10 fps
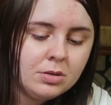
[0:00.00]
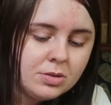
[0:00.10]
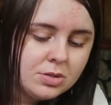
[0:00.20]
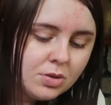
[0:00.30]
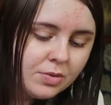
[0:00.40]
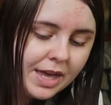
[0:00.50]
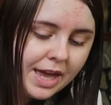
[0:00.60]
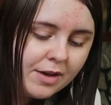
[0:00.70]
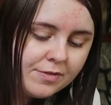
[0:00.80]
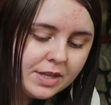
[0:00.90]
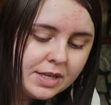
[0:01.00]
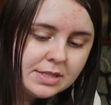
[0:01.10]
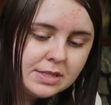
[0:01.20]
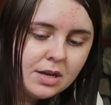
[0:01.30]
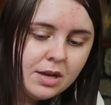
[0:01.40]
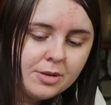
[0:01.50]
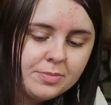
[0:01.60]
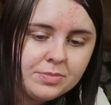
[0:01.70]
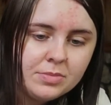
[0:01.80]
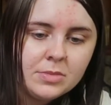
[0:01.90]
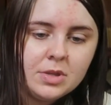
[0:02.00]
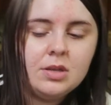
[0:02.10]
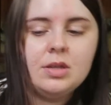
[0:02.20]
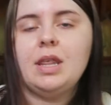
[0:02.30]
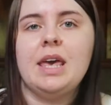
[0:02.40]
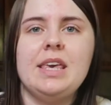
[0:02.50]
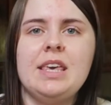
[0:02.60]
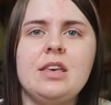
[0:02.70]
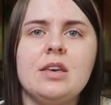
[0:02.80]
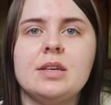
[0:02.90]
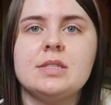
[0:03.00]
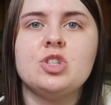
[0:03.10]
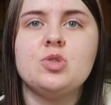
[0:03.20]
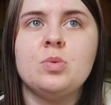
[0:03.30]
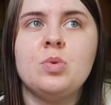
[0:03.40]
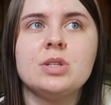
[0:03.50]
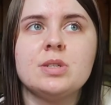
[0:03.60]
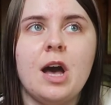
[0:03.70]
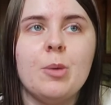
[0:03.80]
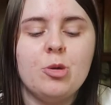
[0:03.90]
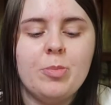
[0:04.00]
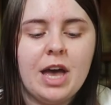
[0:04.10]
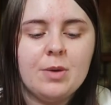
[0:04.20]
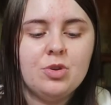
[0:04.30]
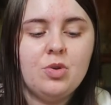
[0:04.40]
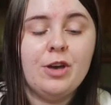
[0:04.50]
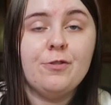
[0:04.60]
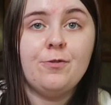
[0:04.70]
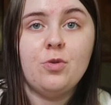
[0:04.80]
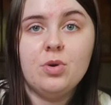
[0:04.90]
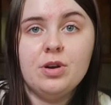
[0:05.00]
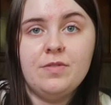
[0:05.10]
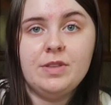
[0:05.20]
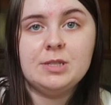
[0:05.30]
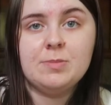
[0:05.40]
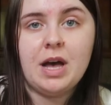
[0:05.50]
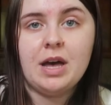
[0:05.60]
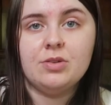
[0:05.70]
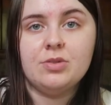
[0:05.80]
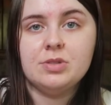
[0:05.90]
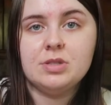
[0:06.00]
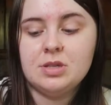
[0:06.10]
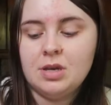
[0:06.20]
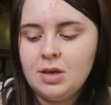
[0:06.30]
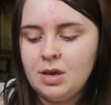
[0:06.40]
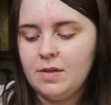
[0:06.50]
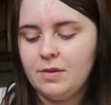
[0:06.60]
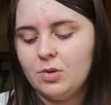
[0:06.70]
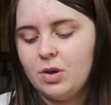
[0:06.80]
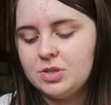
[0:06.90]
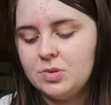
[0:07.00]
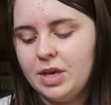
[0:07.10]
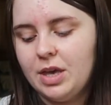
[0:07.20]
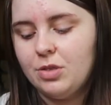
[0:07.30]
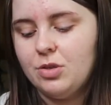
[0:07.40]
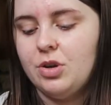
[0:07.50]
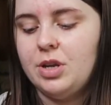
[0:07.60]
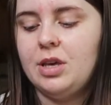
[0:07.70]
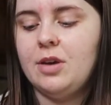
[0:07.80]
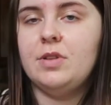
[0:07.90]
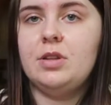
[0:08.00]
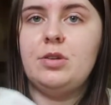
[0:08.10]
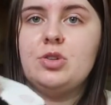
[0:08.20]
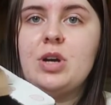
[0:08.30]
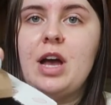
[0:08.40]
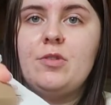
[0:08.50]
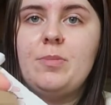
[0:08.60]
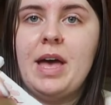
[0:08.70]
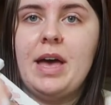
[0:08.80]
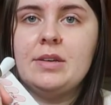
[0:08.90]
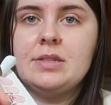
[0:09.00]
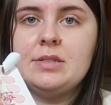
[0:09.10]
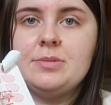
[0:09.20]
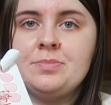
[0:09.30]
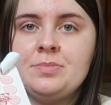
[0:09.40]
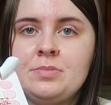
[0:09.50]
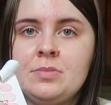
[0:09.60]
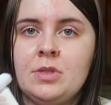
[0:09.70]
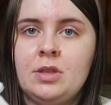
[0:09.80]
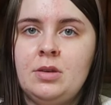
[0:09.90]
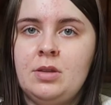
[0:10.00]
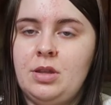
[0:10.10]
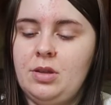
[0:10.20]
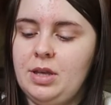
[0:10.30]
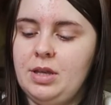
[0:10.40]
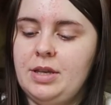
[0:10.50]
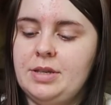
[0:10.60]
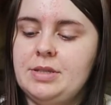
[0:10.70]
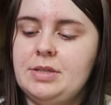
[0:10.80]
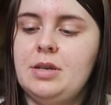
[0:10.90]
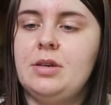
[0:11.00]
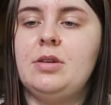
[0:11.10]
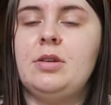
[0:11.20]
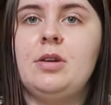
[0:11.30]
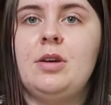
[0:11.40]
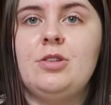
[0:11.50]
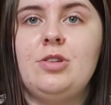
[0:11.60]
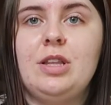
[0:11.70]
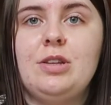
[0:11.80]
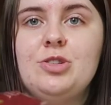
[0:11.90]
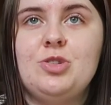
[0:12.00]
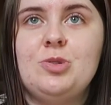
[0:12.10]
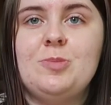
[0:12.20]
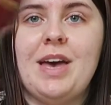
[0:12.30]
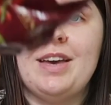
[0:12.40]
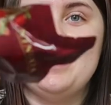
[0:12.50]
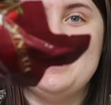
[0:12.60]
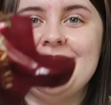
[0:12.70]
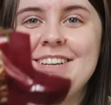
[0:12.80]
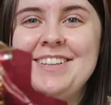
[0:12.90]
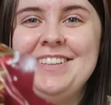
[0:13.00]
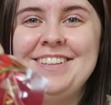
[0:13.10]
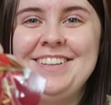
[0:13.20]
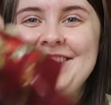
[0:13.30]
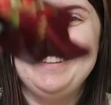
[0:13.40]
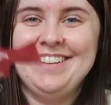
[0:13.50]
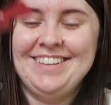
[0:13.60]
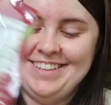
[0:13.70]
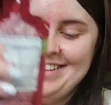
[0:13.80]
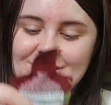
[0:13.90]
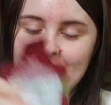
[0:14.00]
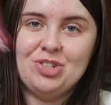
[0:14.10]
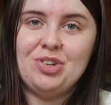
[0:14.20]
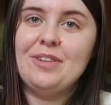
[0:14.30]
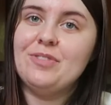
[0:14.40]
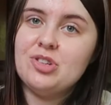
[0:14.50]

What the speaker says: So they have this like Essential Rewards combo pack where you get 4 of these bottles, and then you also get 30 of the little travel packs. Look like this. They're like little juice packets. So these are great for